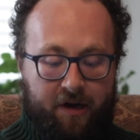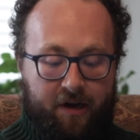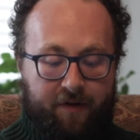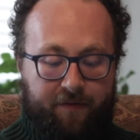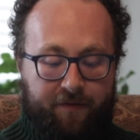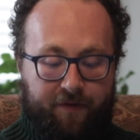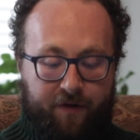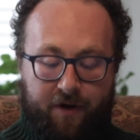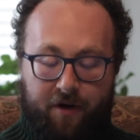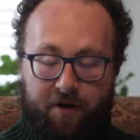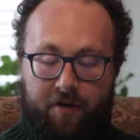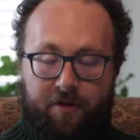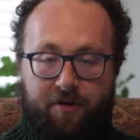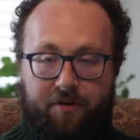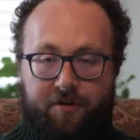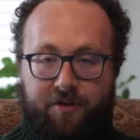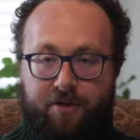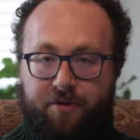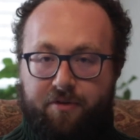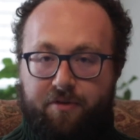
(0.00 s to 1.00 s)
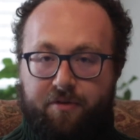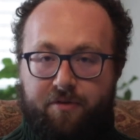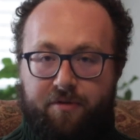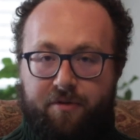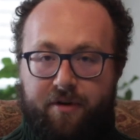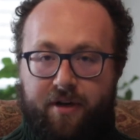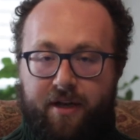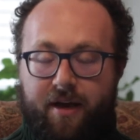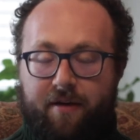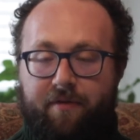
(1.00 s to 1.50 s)
for all those who
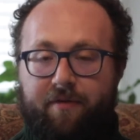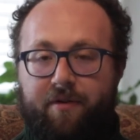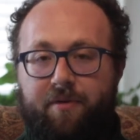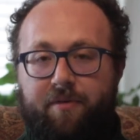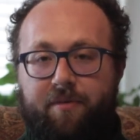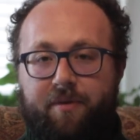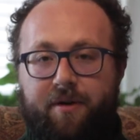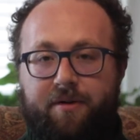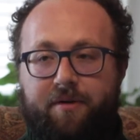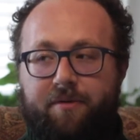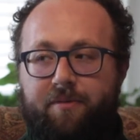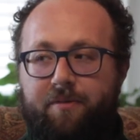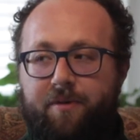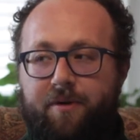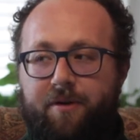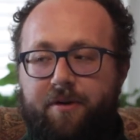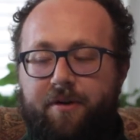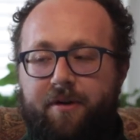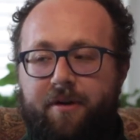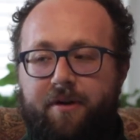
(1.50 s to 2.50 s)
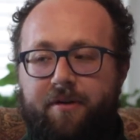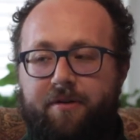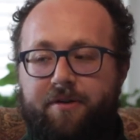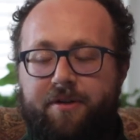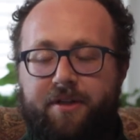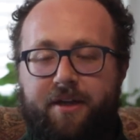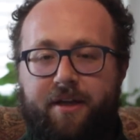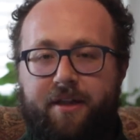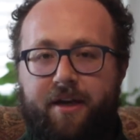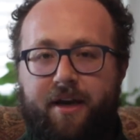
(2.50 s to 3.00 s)
never were to
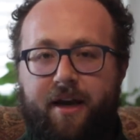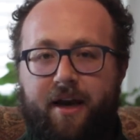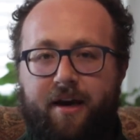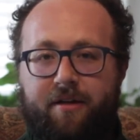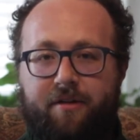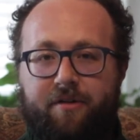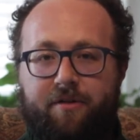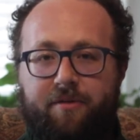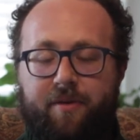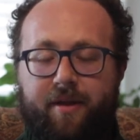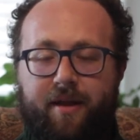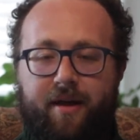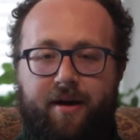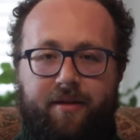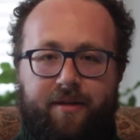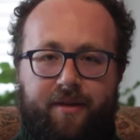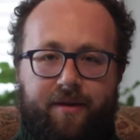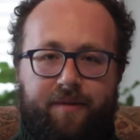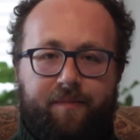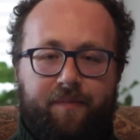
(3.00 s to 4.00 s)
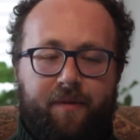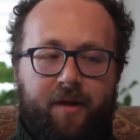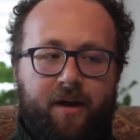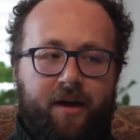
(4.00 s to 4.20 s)
understand the calendar without them.